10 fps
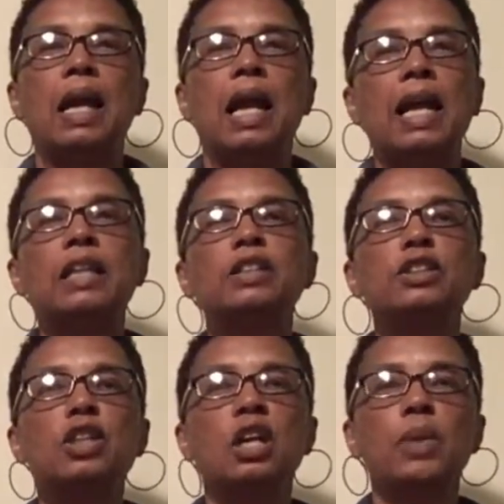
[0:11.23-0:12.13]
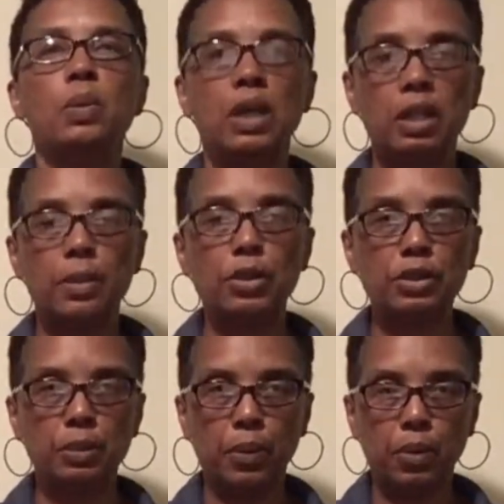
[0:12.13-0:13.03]
And this is going to be one of the most
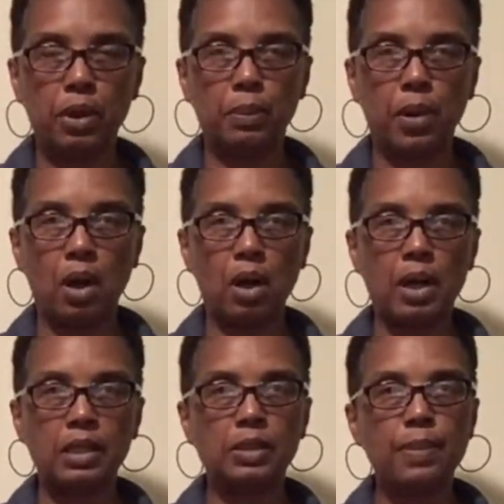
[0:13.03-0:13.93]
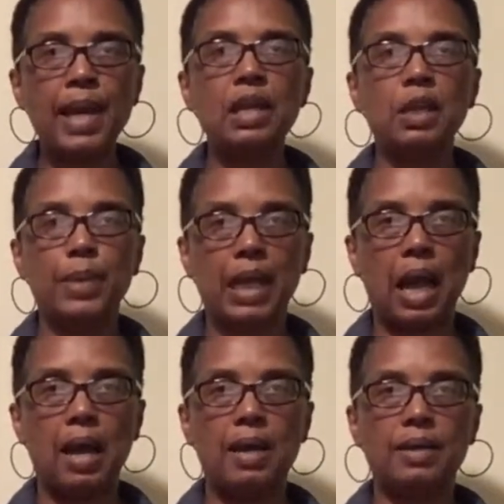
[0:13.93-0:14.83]
important parts, mainly
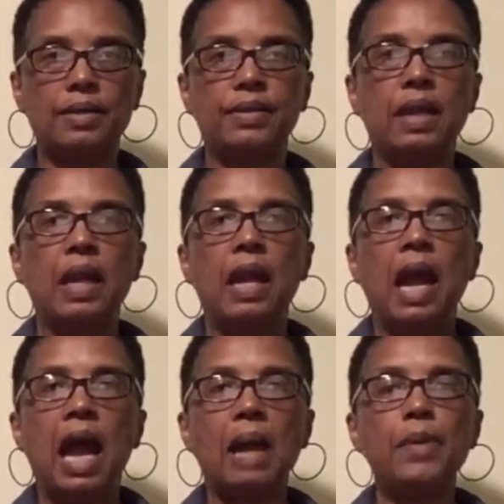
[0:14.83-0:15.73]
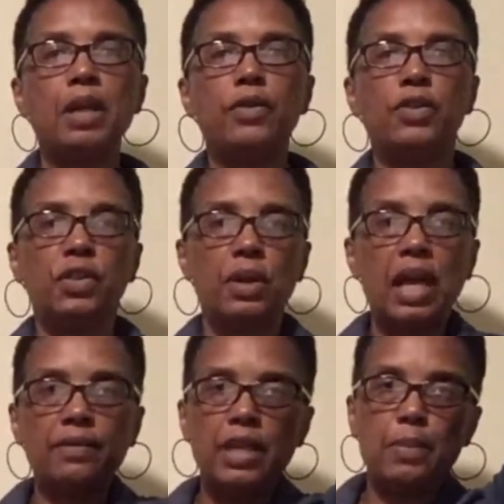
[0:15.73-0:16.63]
because how many of you still
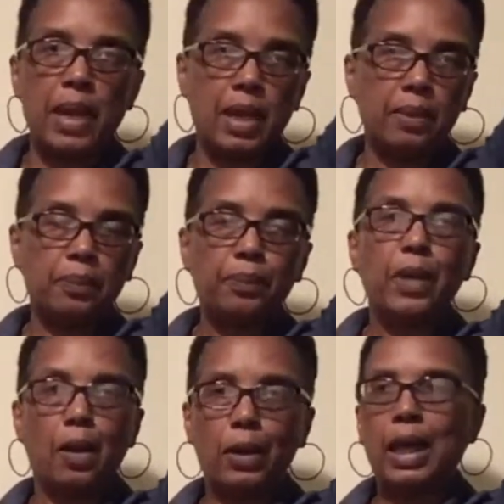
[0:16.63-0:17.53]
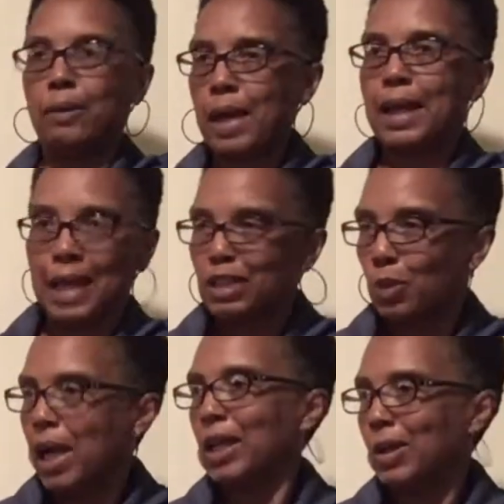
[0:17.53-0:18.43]
have knee pain? Okay, right. That's
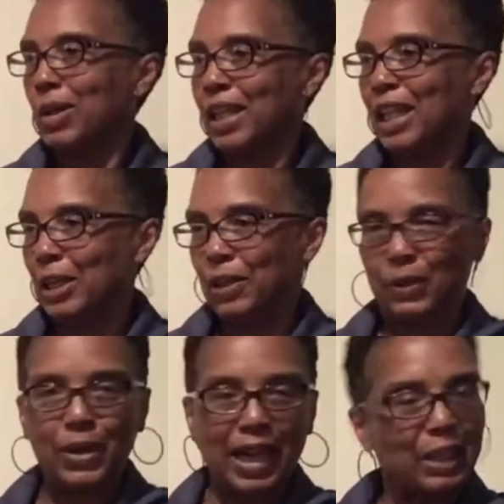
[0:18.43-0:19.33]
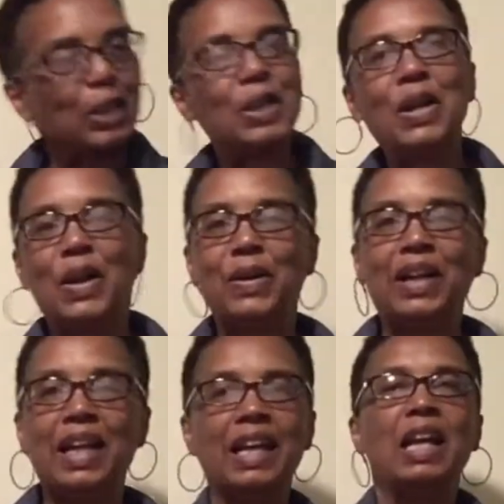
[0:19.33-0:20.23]
why you're all here, correct?
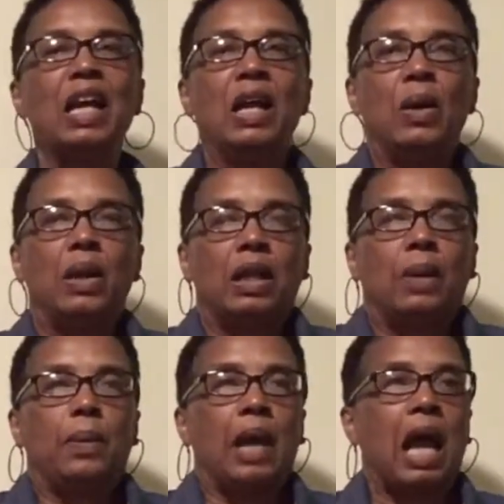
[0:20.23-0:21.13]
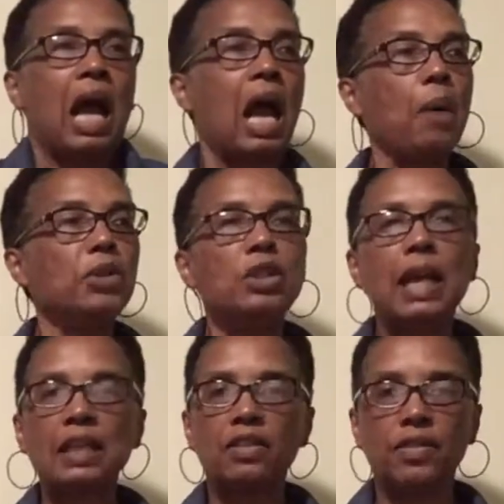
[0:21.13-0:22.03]
Okay. How would you
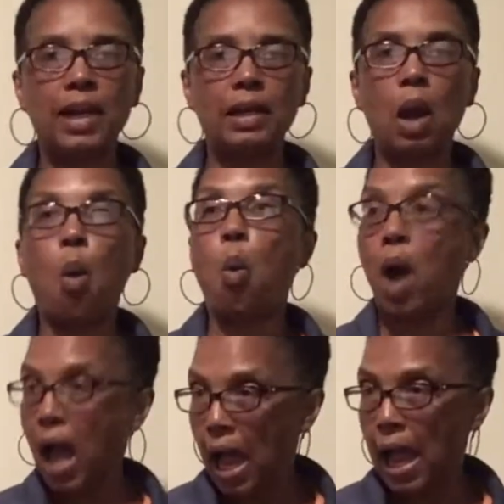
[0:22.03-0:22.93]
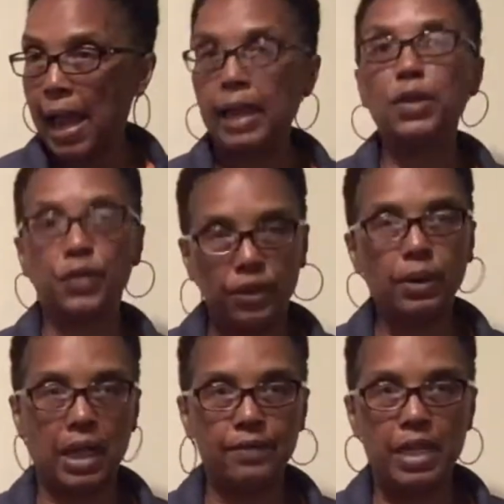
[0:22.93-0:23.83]
like to find out why you still
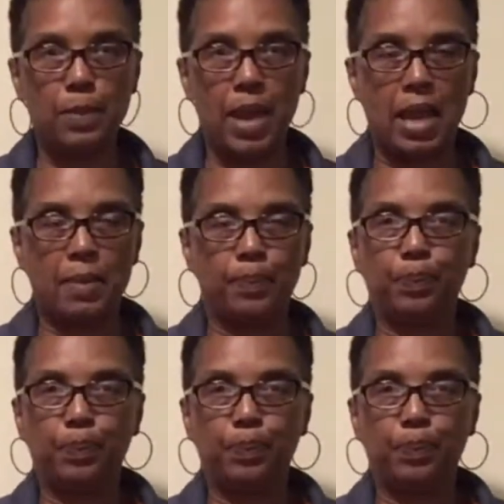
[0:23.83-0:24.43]
have knee pain?